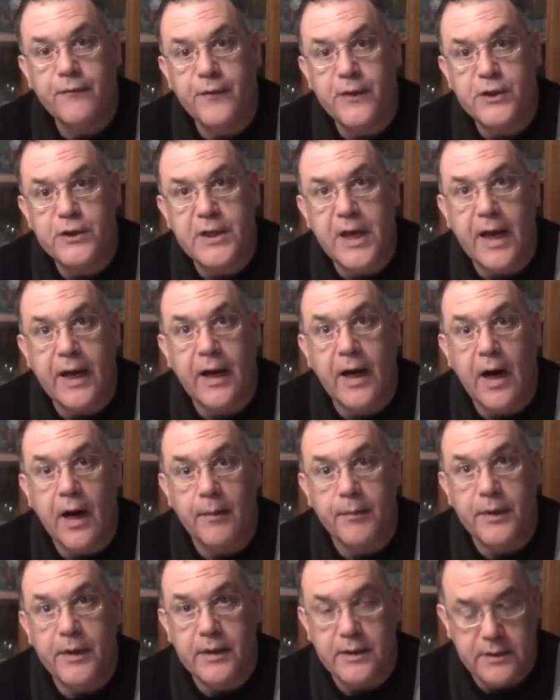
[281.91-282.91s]
fish tank
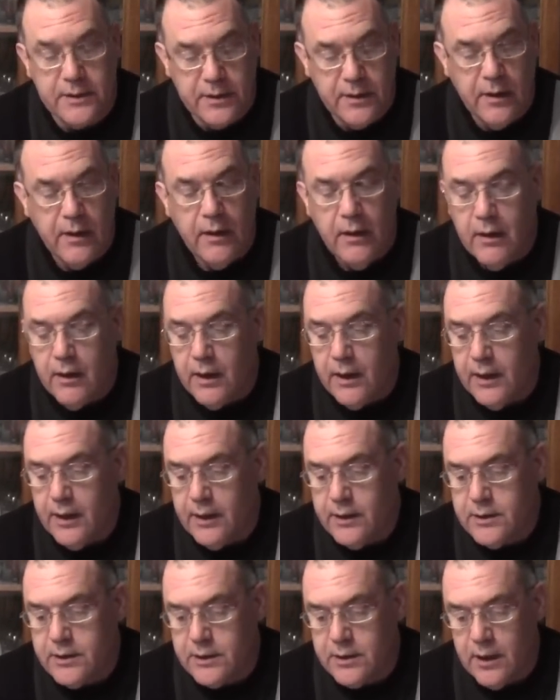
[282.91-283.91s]
hobbyists.
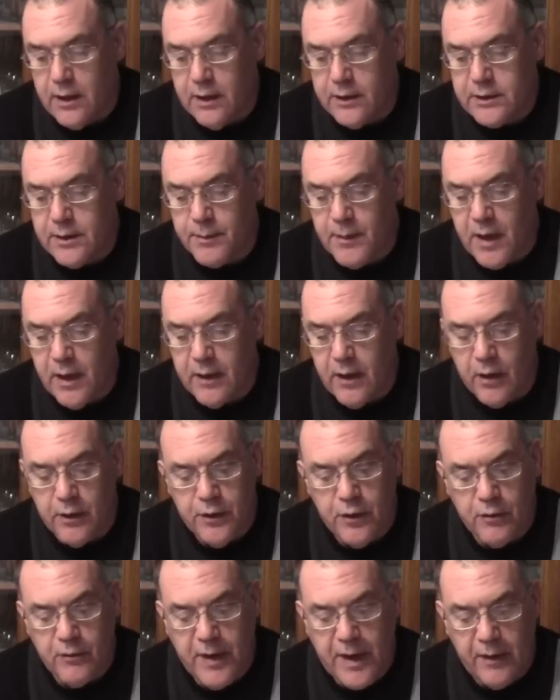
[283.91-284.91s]
It's some kind of
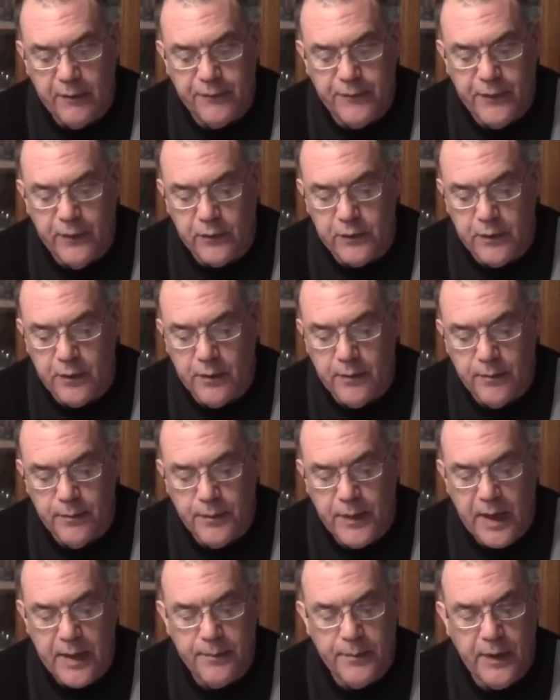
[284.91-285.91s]
underground filter
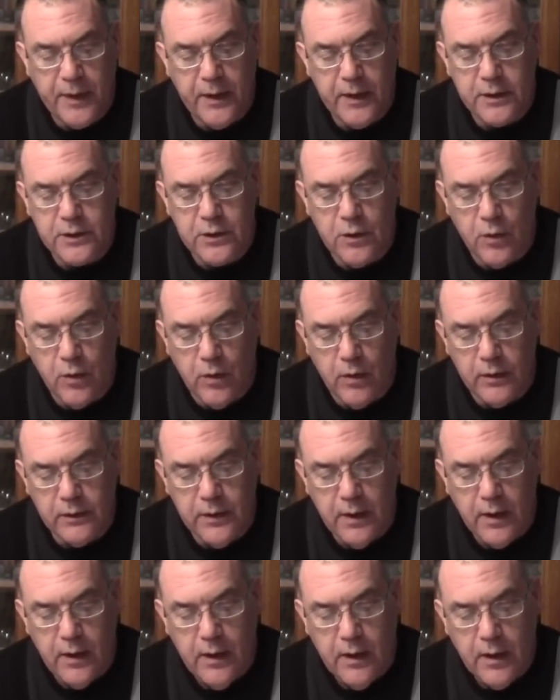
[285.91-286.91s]
piping, and it's
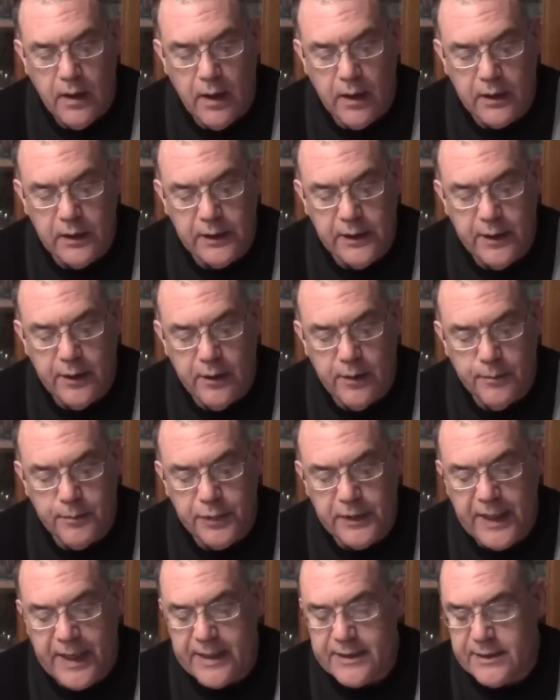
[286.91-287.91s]
called clear
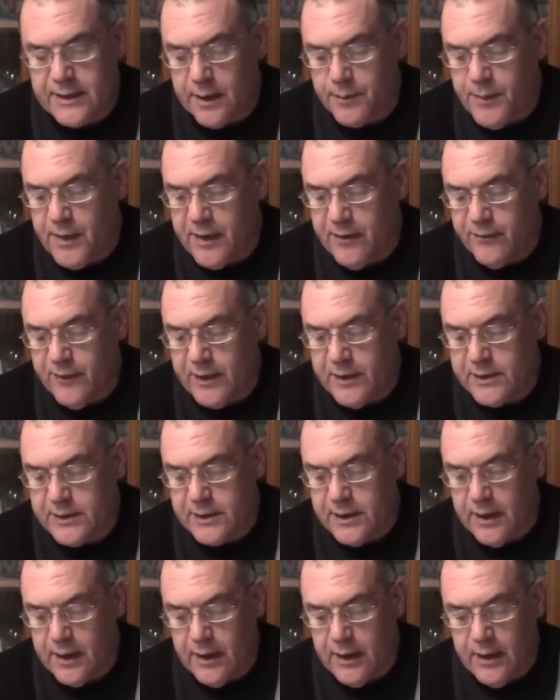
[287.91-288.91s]
plastic
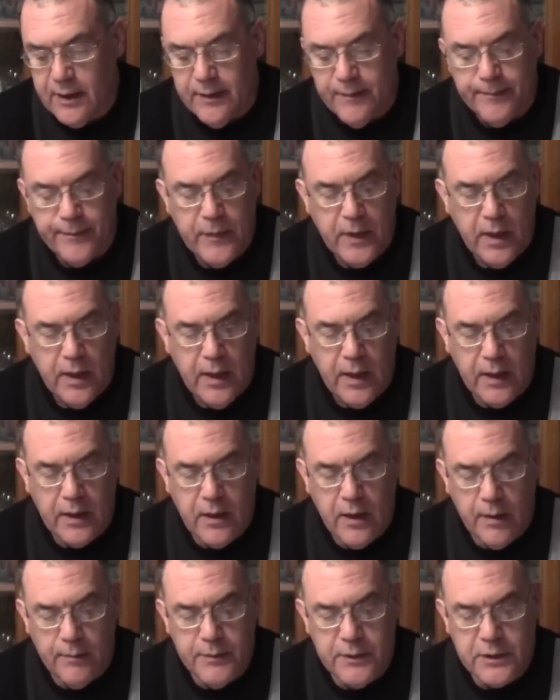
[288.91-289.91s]
PVC. It
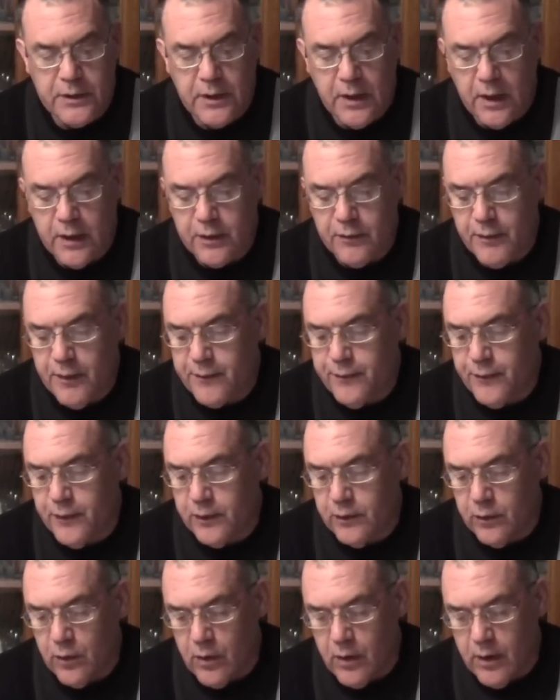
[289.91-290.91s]
comes 3
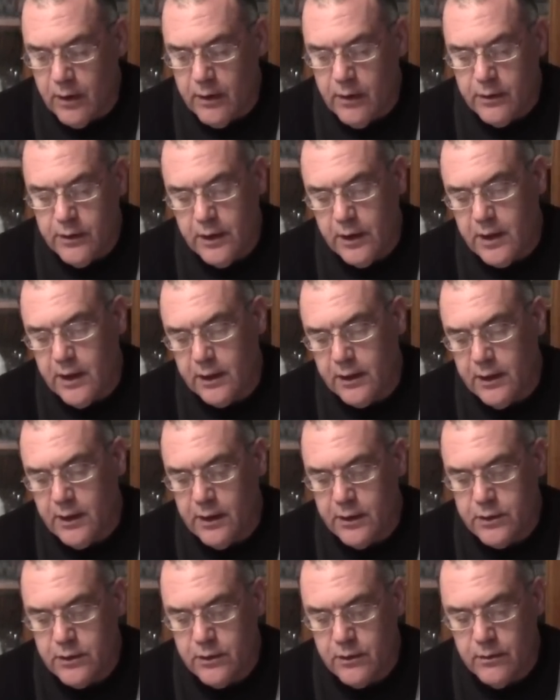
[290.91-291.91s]
foot long. You cut it
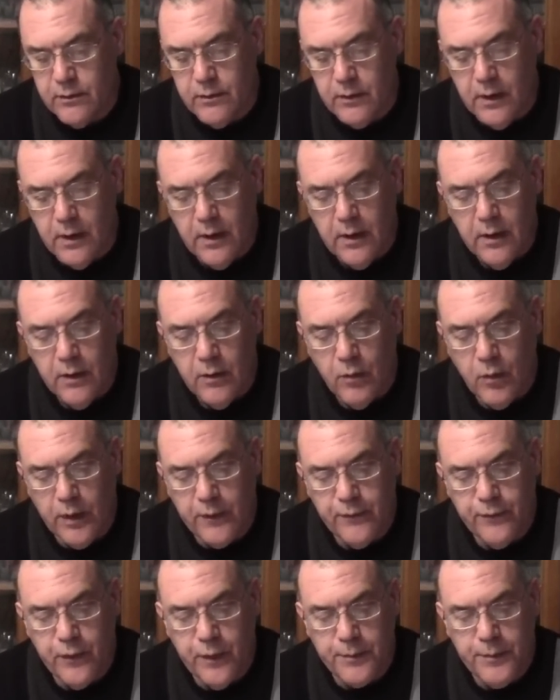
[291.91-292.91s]
into
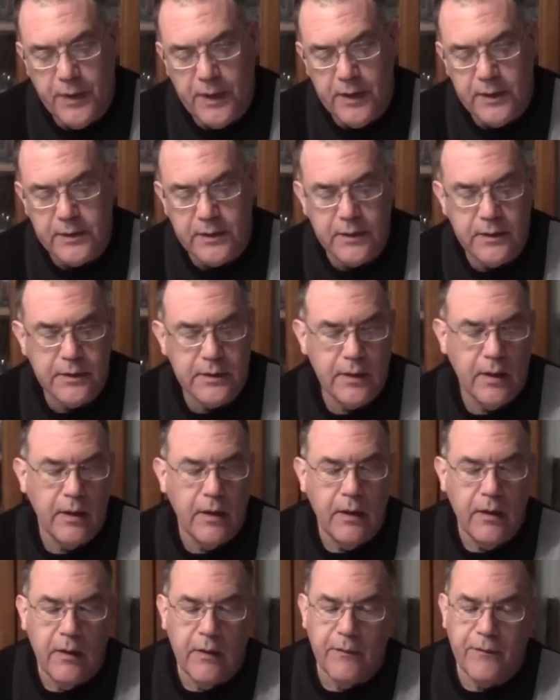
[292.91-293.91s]
1 foot pieces.
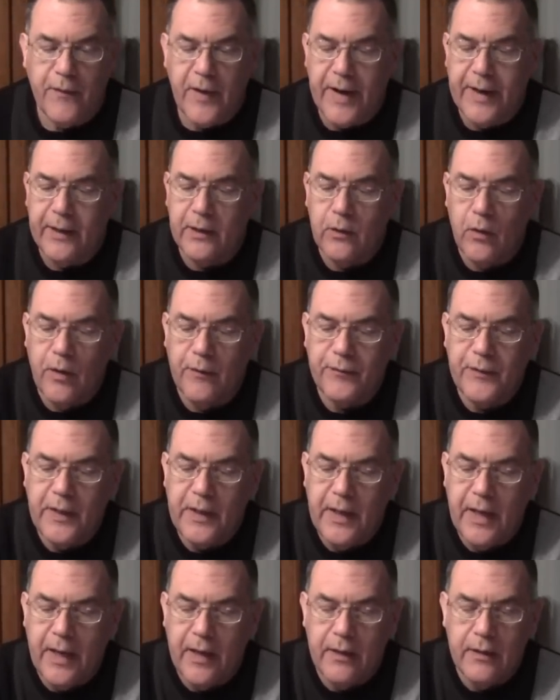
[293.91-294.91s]
File off
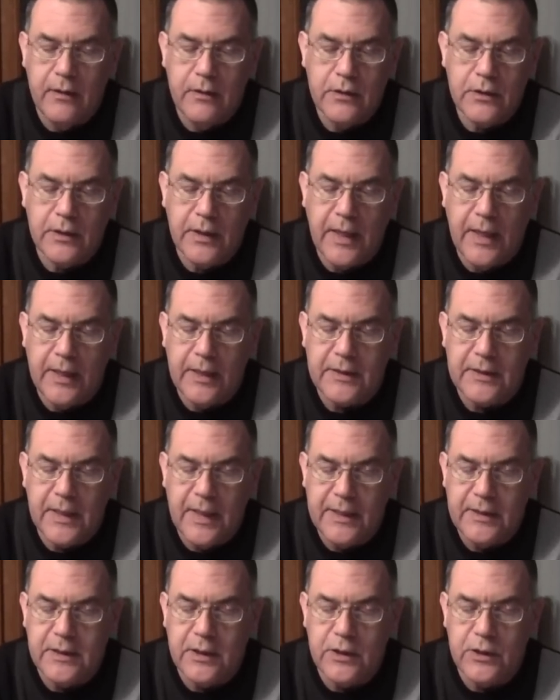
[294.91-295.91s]
the end so that it's
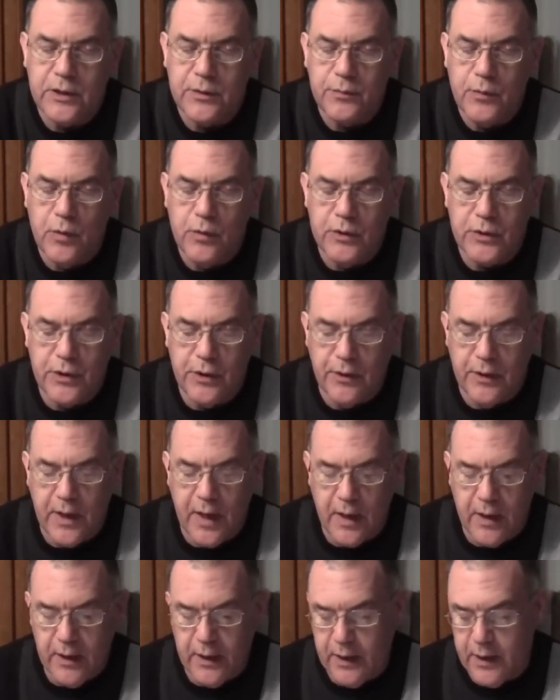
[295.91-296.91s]
nice and smooth, so you're
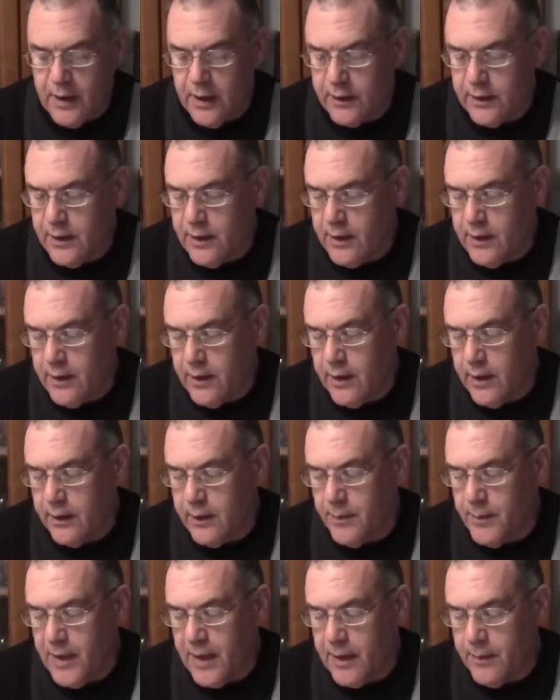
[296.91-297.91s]
not going to cut
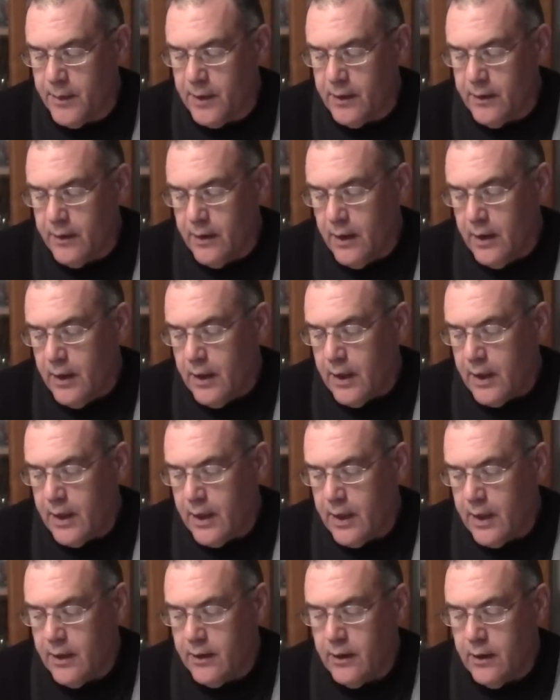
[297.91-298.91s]
the baby.
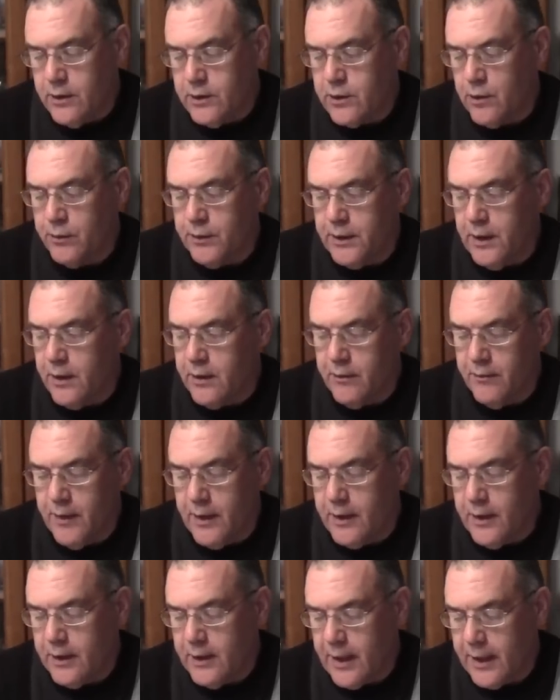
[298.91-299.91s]
And insert the other
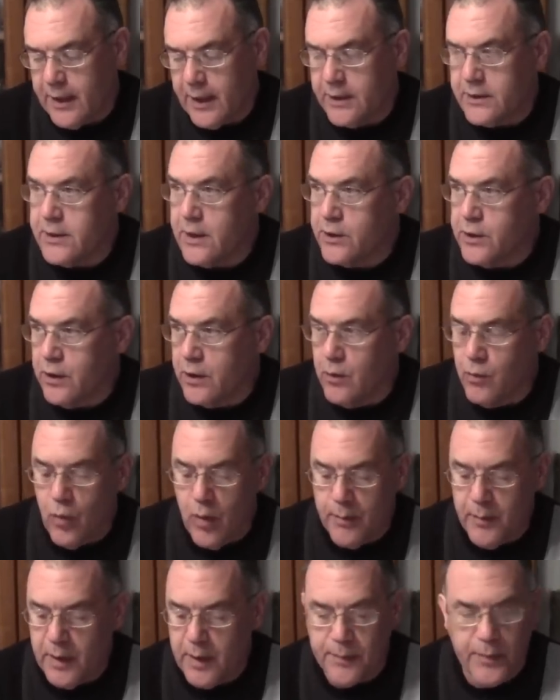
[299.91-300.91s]
end, and like I said, you can
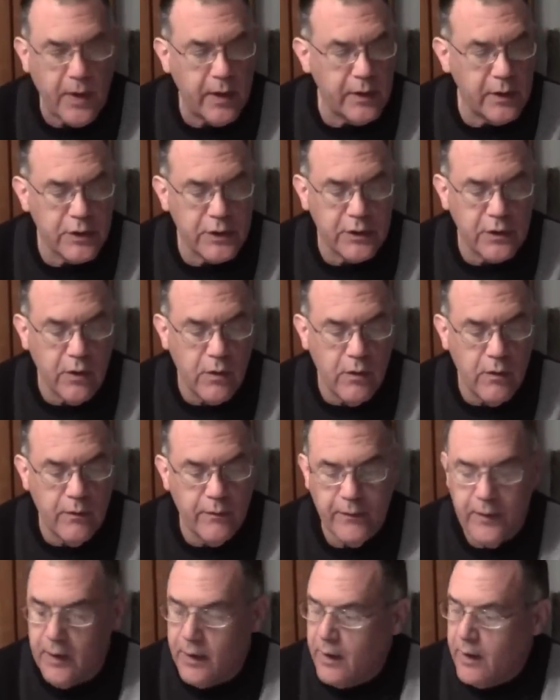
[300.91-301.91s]
warm it up on the
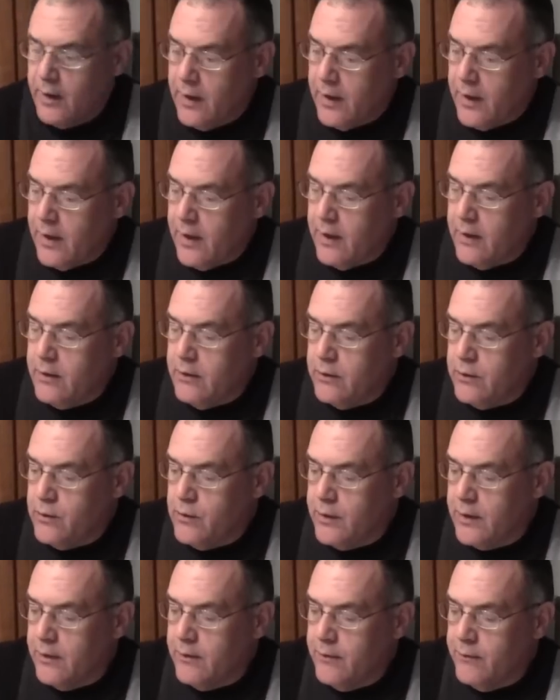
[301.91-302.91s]
stove. And
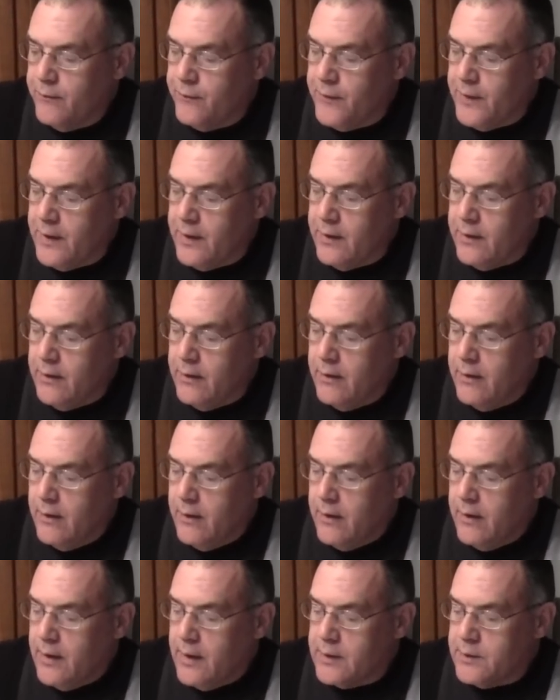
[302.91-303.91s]
you can feed
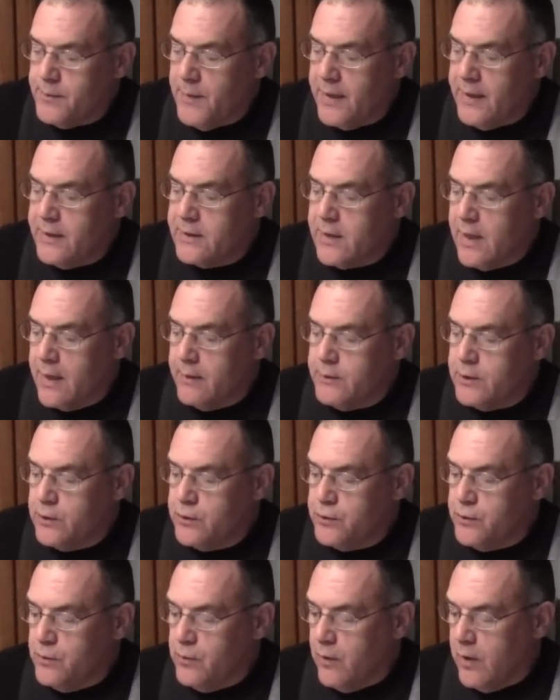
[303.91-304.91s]
as many times
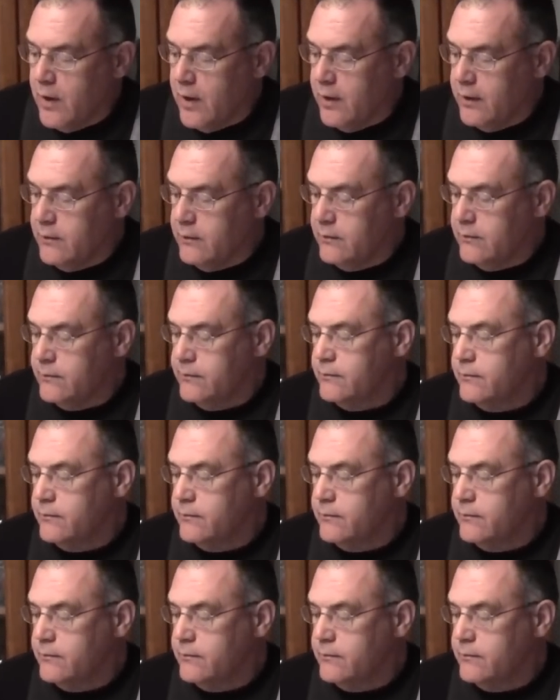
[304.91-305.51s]
as you want,